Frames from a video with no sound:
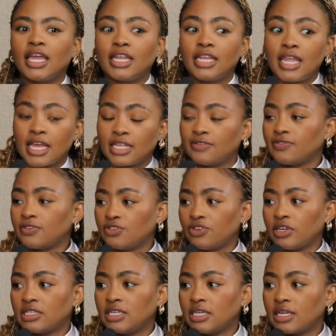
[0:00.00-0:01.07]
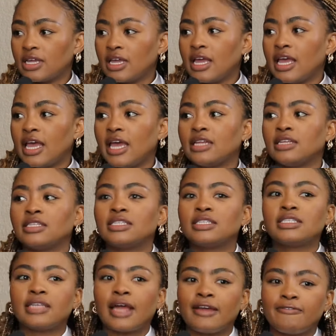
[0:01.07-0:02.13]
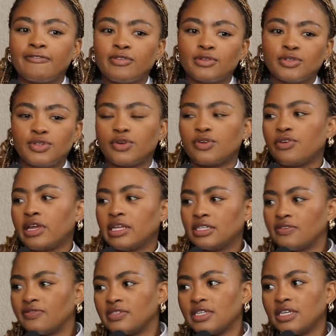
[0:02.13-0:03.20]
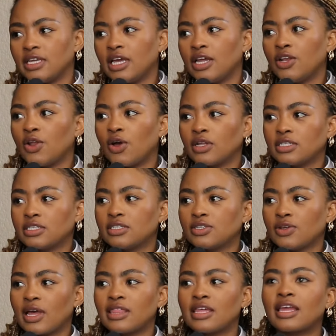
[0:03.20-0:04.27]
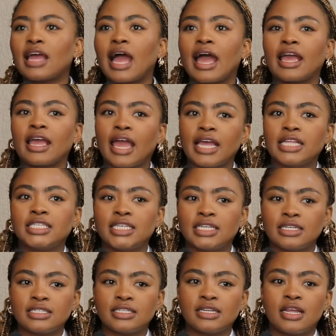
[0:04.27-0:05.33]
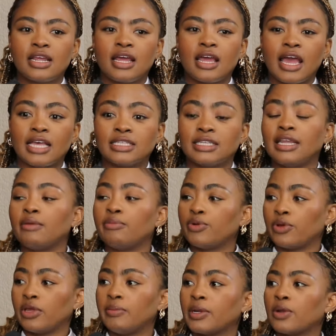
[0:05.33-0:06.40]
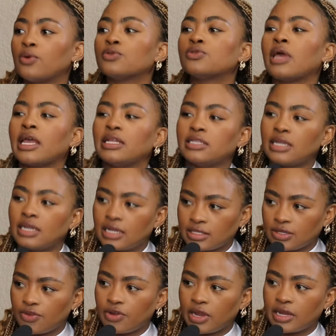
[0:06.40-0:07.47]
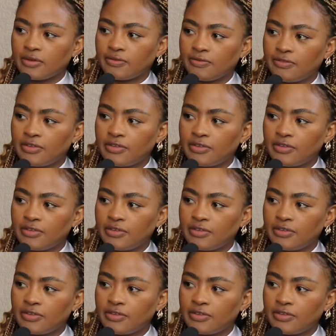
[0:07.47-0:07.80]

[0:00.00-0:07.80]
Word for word: it gets frustrating. It and it stifles your creativity a lot. Mm. So I think I hated it as an employee, but I also mm. hated it as a creative.